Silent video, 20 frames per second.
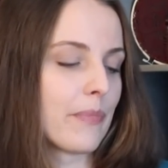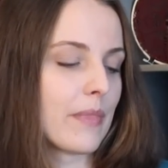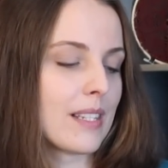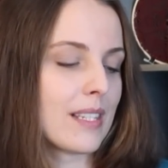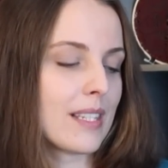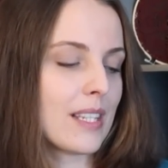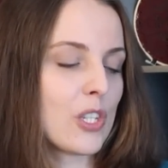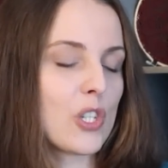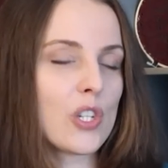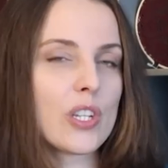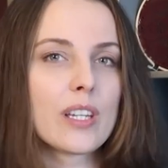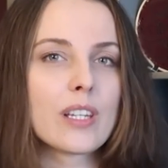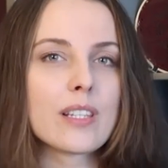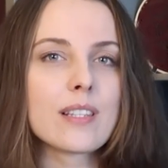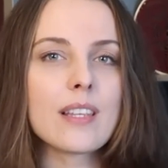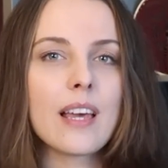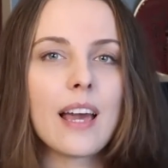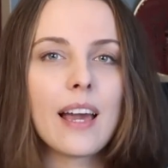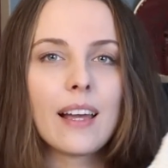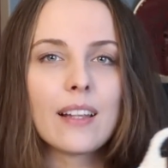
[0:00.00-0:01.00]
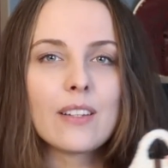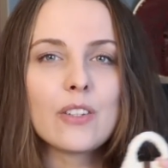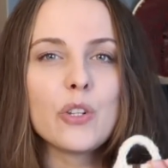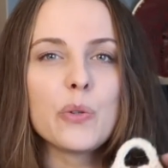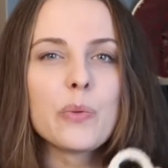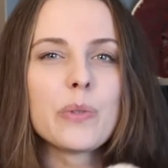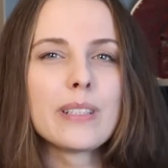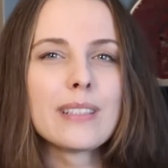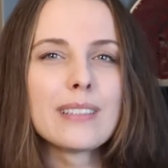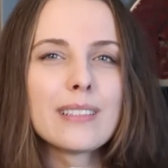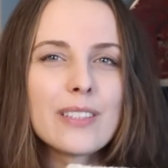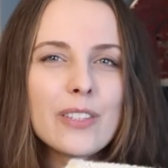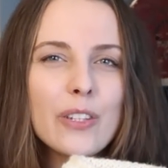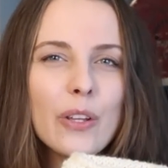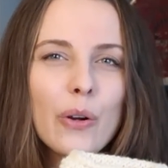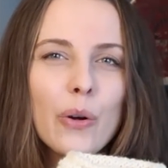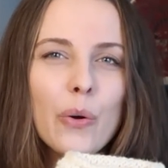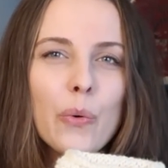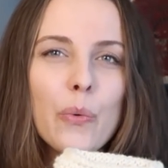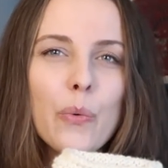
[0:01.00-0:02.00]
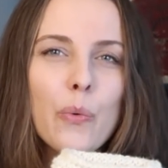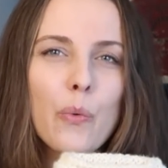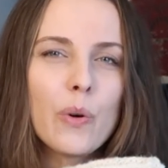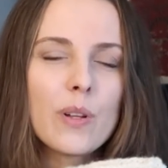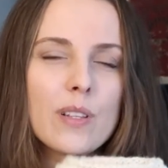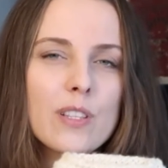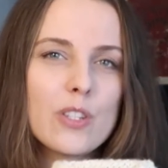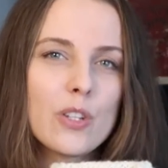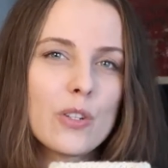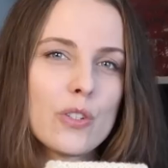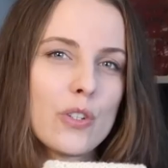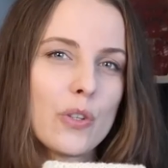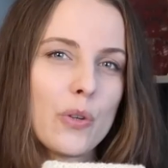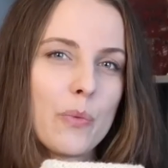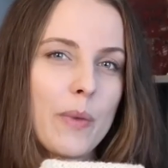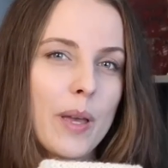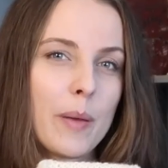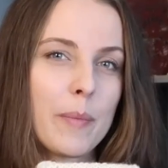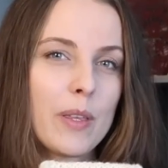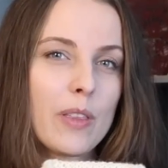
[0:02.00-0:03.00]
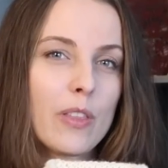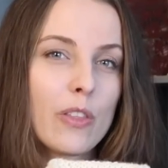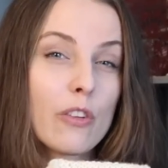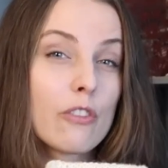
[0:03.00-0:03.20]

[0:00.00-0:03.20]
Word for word: stitches and you will know once you do maybe